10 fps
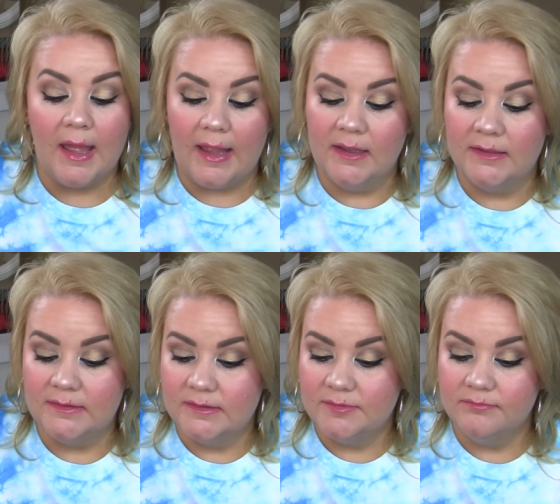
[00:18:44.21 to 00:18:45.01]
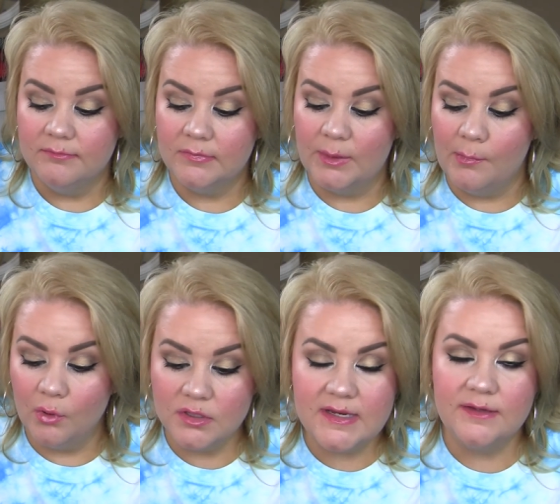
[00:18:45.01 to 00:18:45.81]
And the
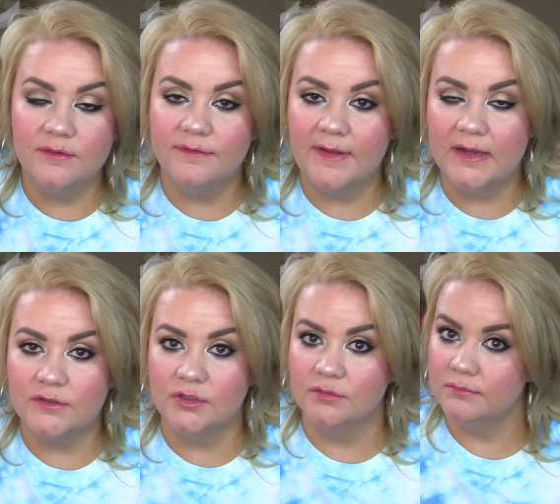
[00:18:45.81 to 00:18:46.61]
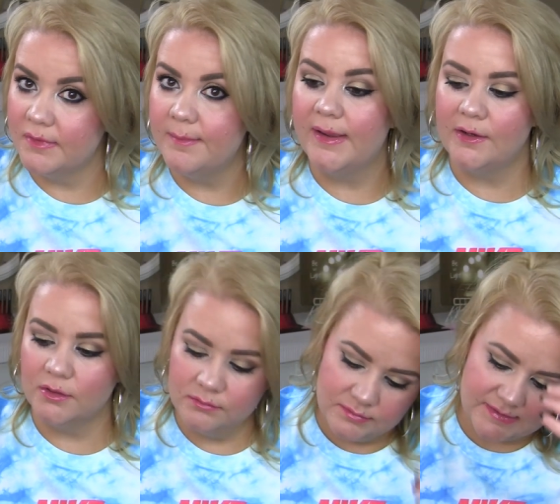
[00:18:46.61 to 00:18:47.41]
more tingle factor, the
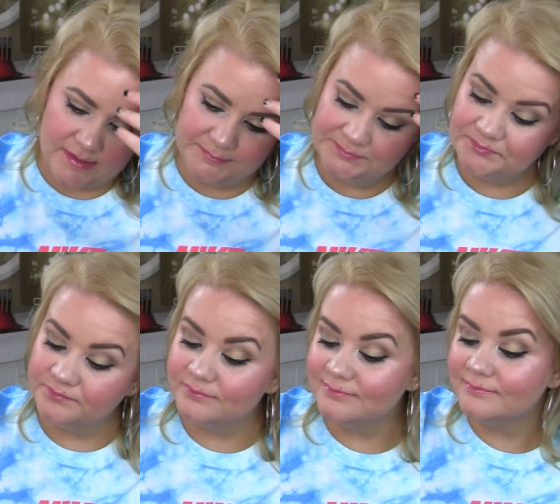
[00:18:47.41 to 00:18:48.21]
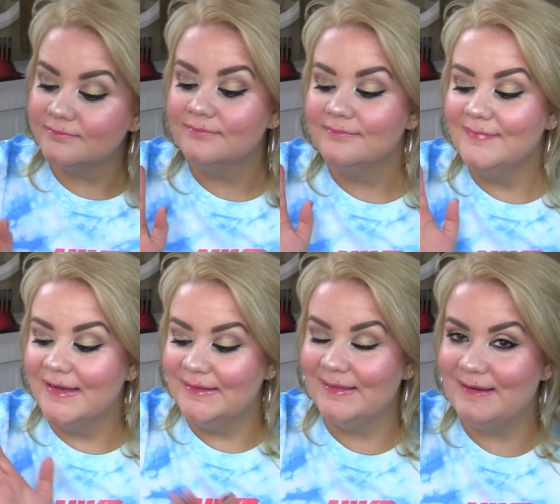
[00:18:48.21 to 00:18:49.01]
better. So
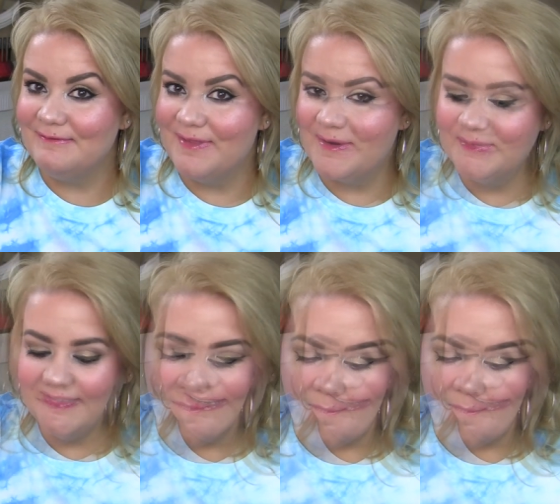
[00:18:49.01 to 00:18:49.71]
love those.